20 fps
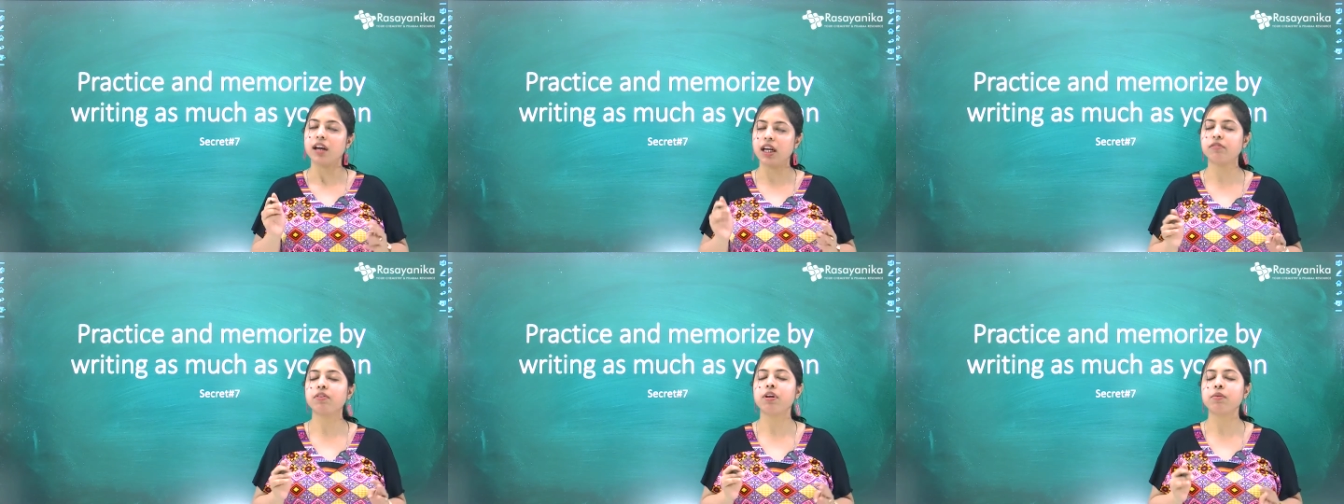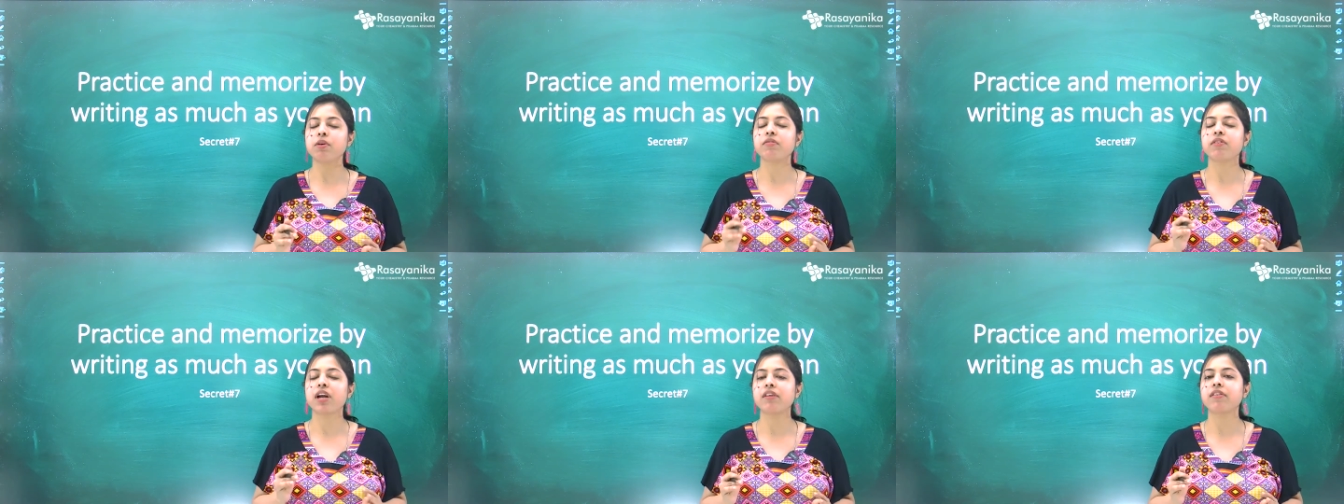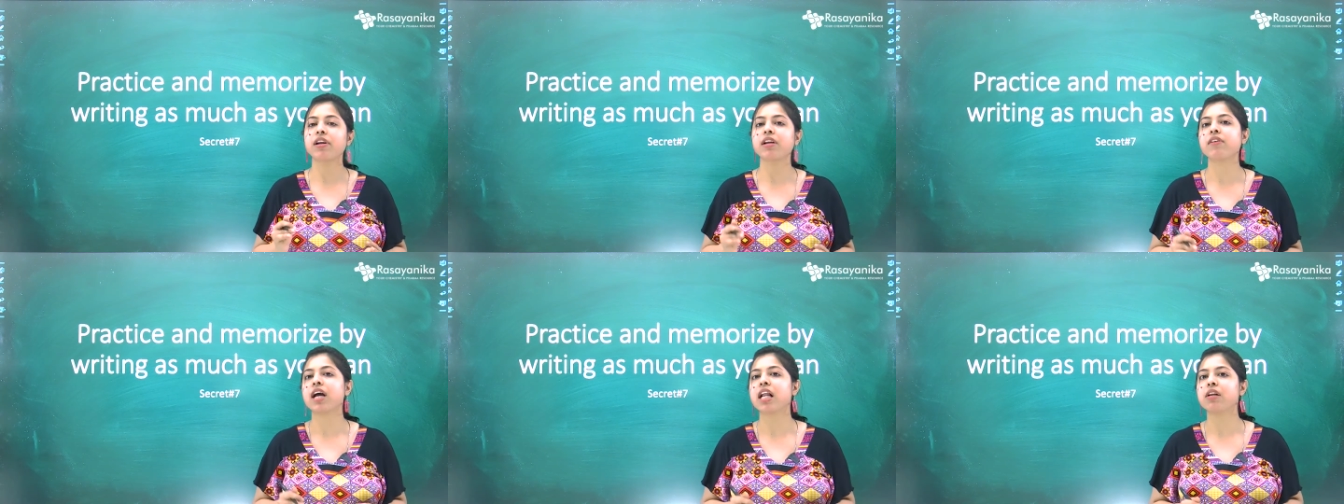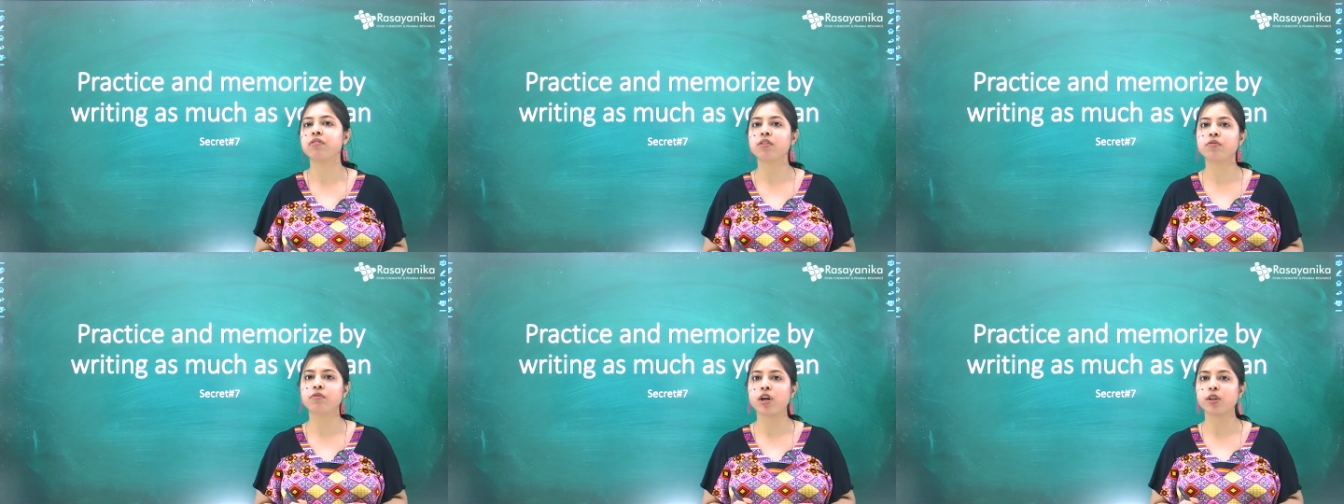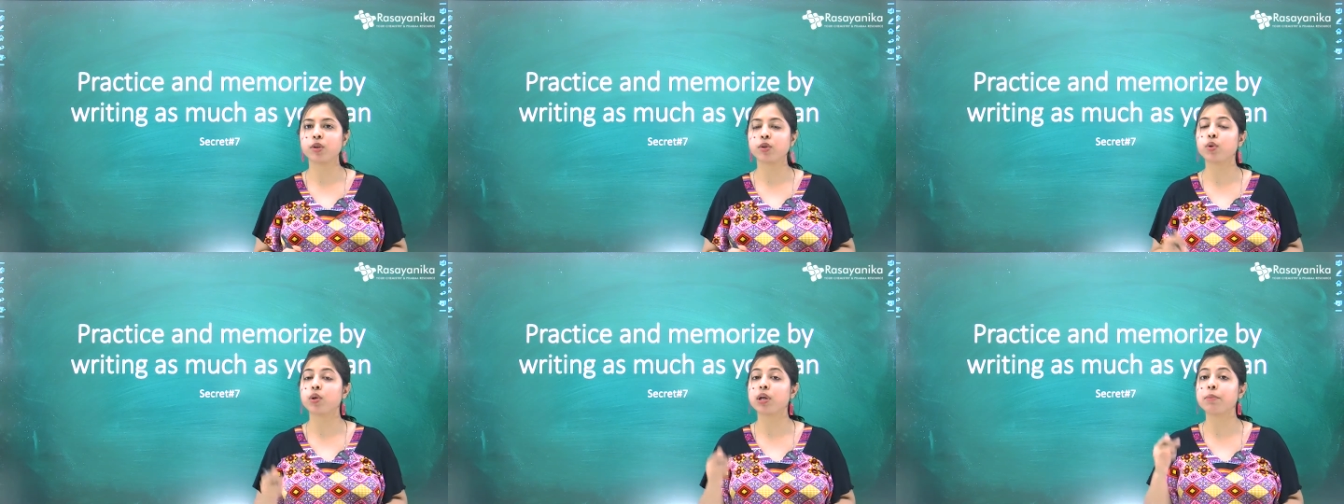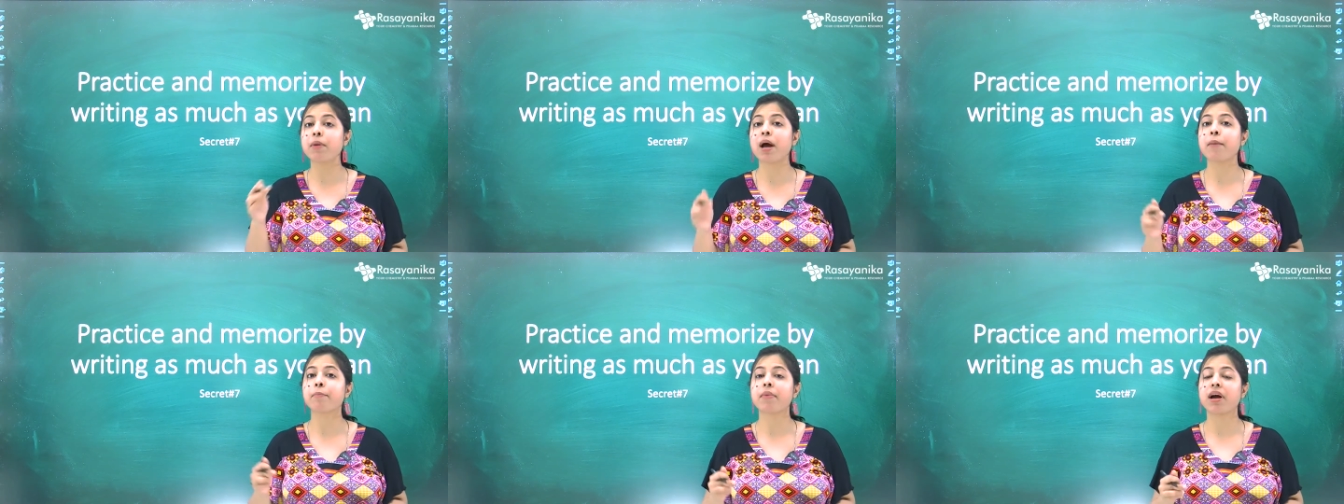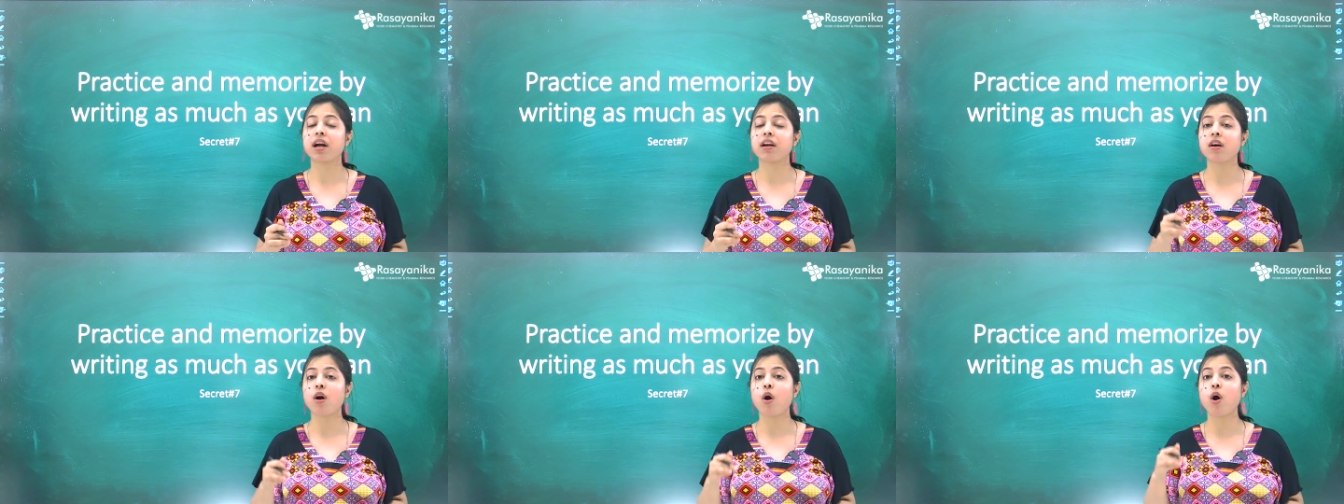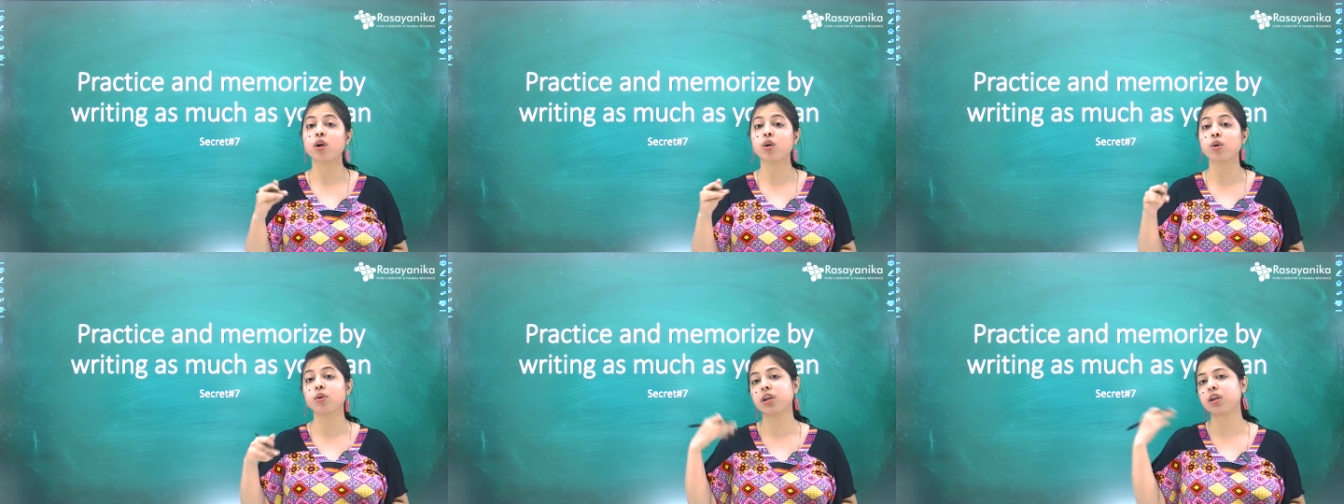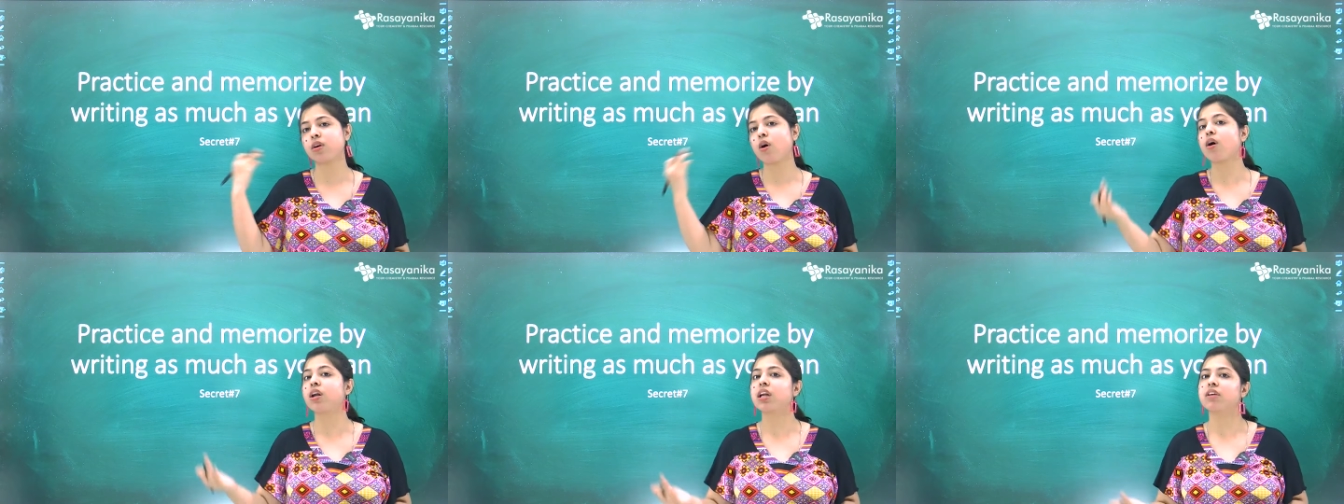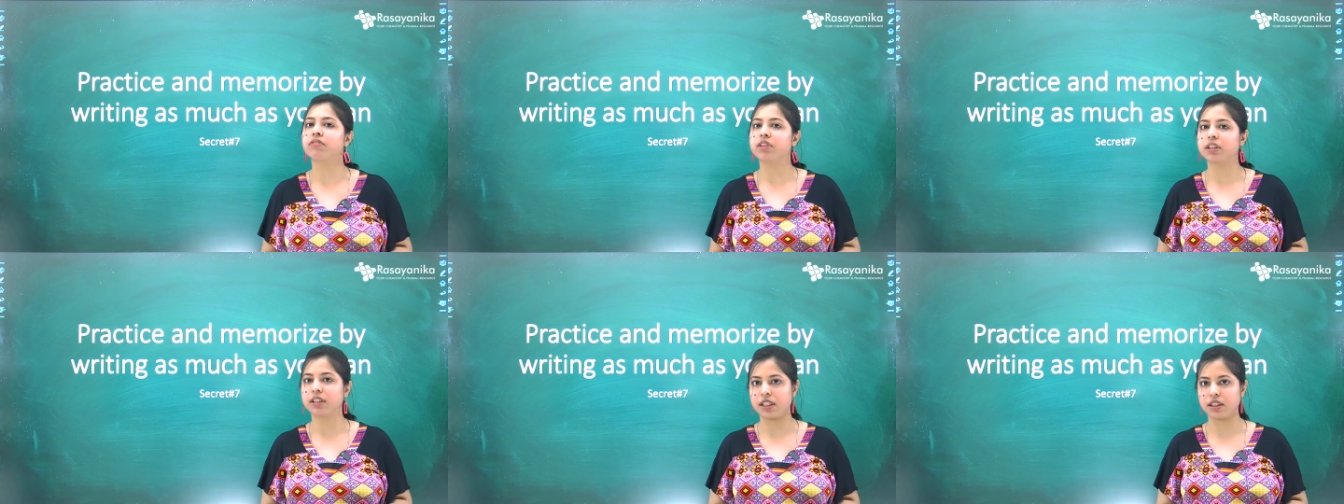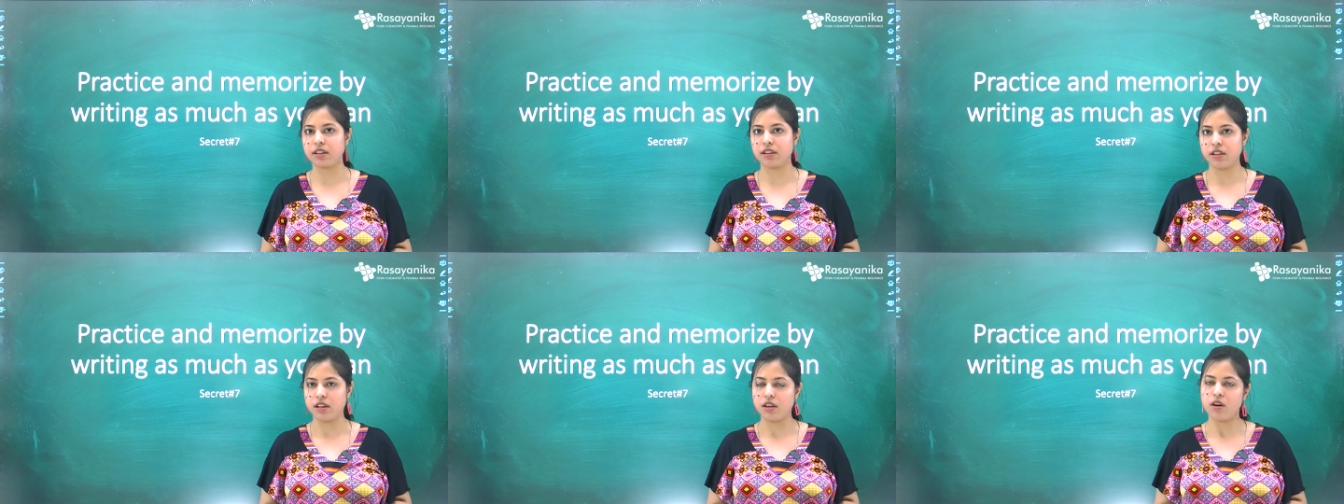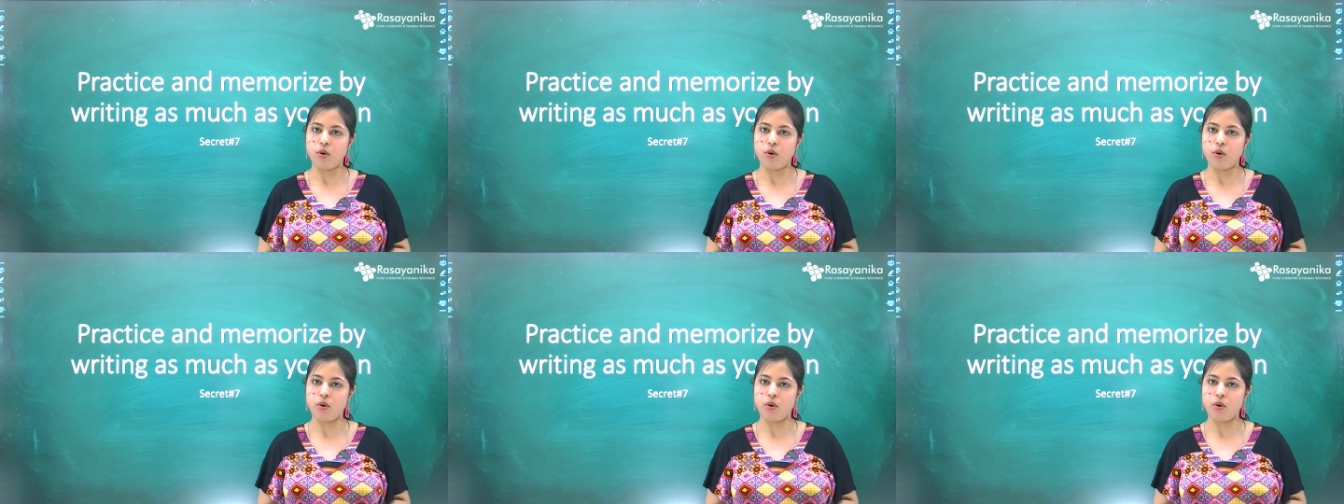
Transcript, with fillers: it will be very very helpful for you to remember or to recall everything